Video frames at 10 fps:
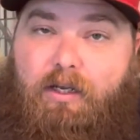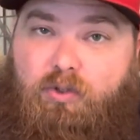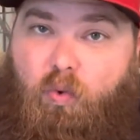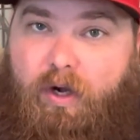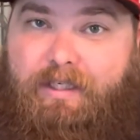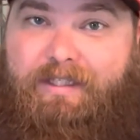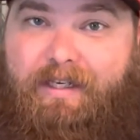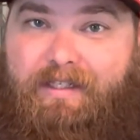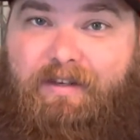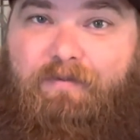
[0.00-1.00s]

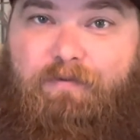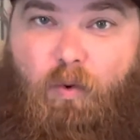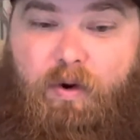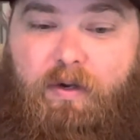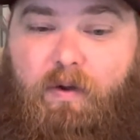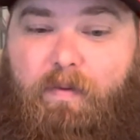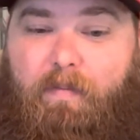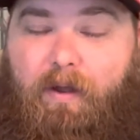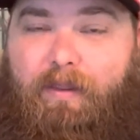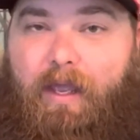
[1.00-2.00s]
26-40 on the
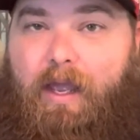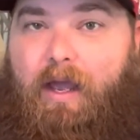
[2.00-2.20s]
month,